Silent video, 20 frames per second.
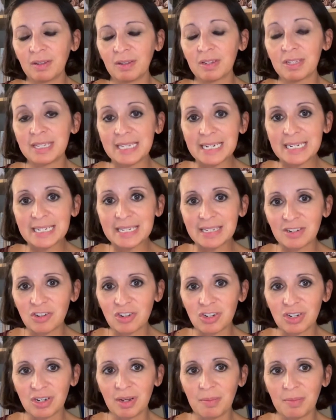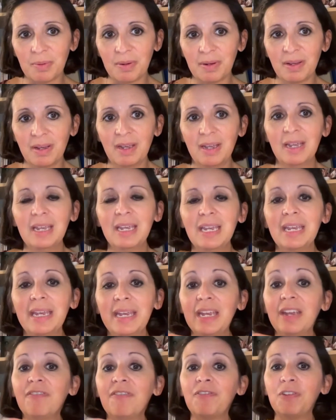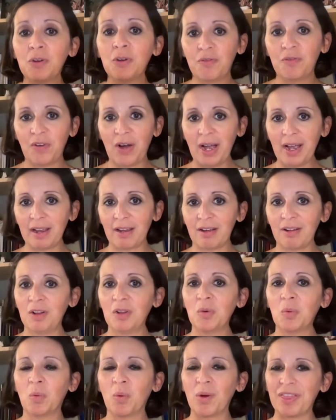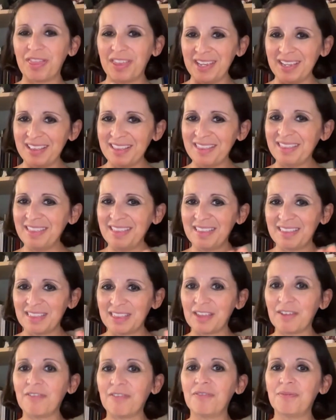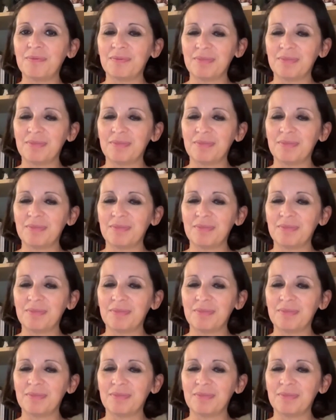citizenship if you file within the